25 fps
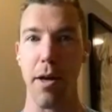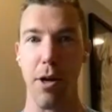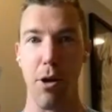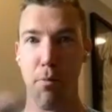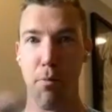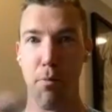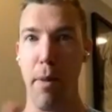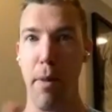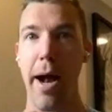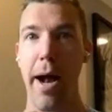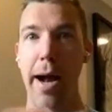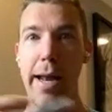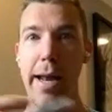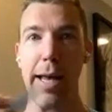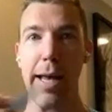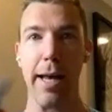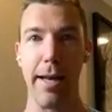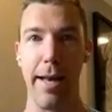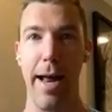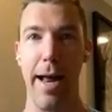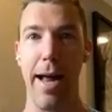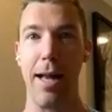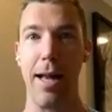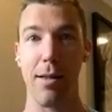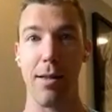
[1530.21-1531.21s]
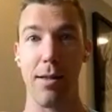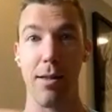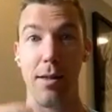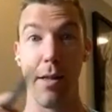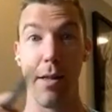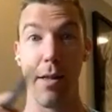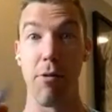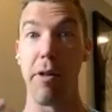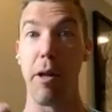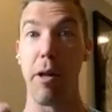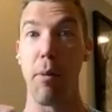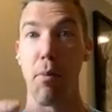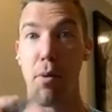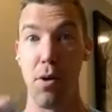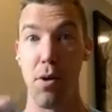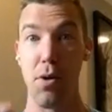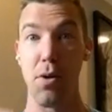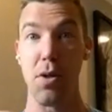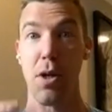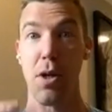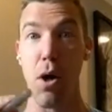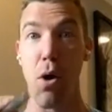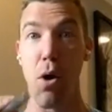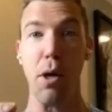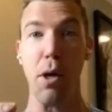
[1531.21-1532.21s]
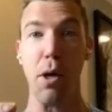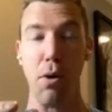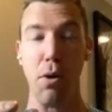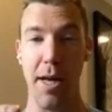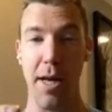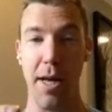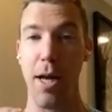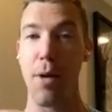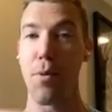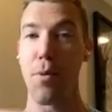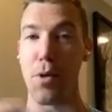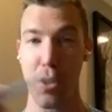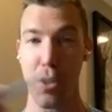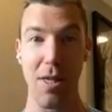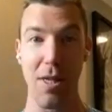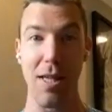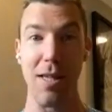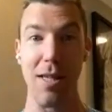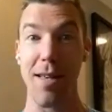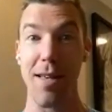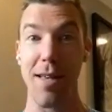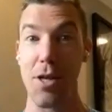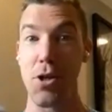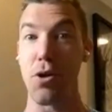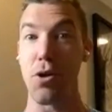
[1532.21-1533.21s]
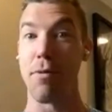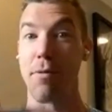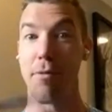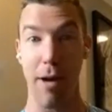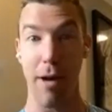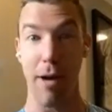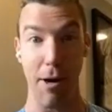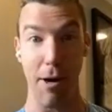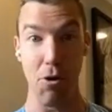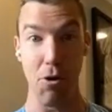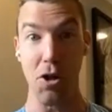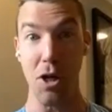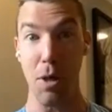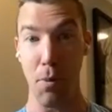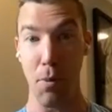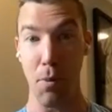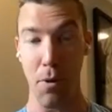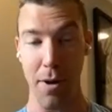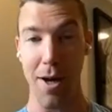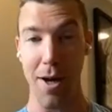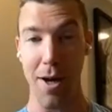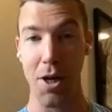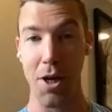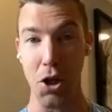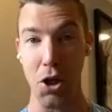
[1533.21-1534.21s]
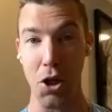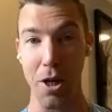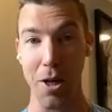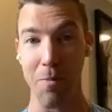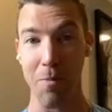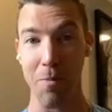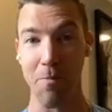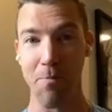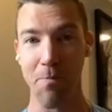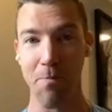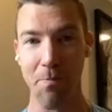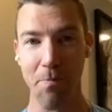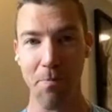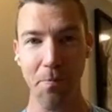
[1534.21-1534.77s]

but your body cannot literally produce CoQ10, which is essential for energy production.